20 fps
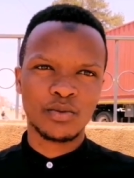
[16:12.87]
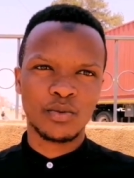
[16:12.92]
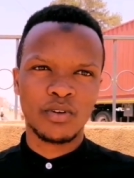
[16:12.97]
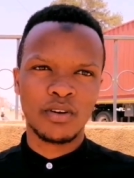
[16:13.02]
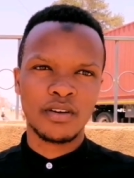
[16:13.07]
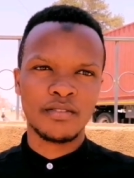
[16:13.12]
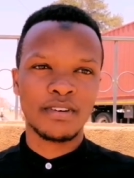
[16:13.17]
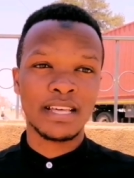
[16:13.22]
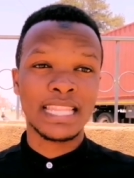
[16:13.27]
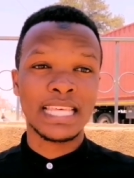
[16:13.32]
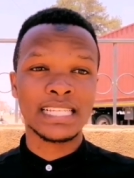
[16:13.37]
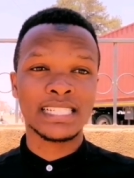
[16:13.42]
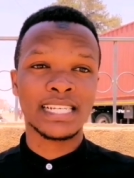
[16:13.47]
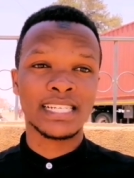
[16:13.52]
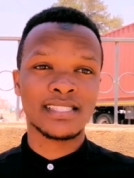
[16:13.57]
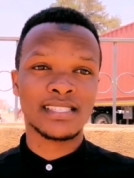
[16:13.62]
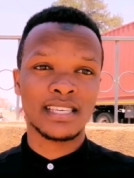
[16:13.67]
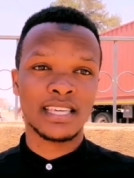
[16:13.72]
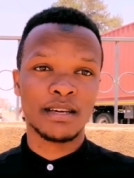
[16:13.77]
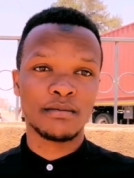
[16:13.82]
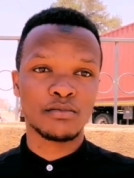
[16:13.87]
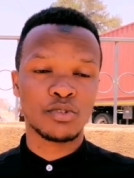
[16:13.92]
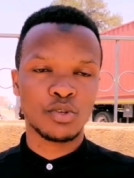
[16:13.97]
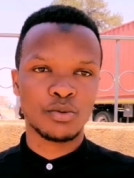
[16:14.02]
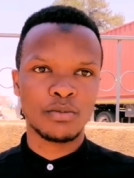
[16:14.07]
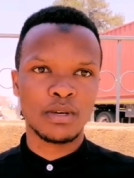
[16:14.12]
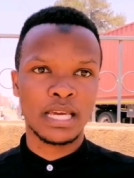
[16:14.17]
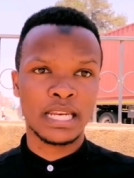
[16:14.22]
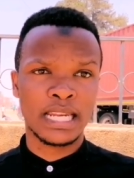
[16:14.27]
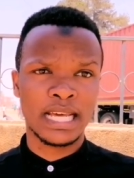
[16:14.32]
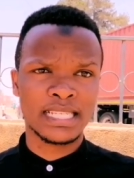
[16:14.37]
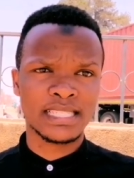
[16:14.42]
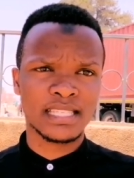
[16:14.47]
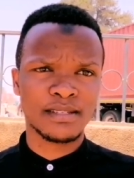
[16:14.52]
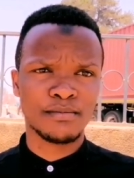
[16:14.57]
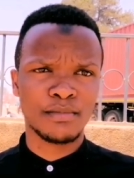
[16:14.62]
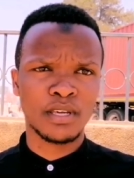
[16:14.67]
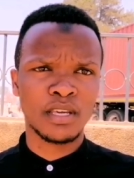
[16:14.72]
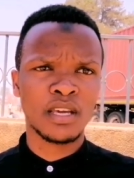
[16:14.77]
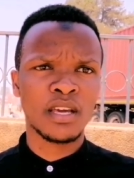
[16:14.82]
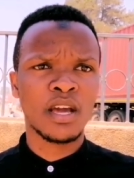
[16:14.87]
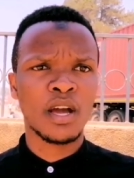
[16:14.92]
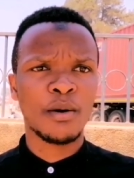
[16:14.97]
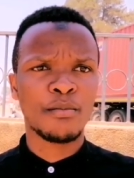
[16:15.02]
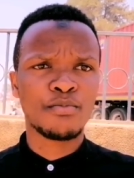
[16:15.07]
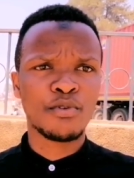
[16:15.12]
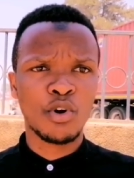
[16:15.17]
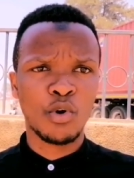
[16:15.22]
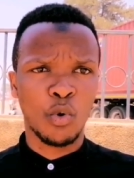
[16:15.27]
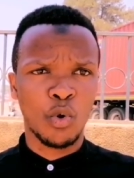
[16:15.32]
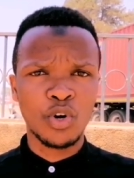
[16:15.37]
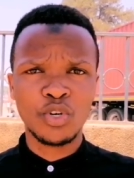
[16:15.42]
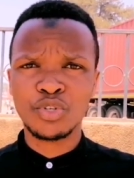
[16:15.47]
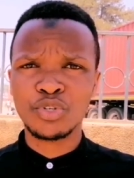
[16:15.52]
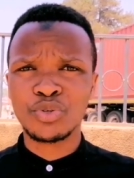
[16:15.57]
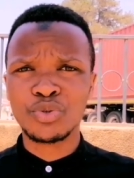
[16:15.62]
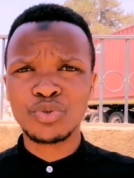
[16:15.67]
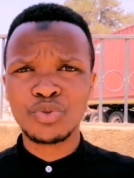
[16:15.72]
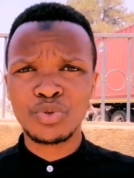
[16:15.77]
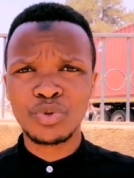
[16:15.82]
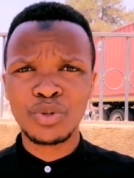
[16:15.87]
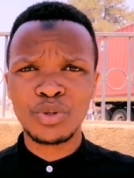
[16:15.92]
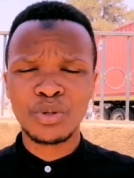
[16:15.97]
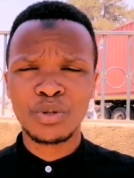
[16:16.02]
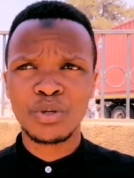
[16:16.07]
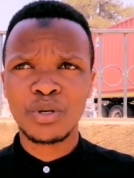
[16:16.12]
wherever, they just came to me and asked me, bro, what do you do?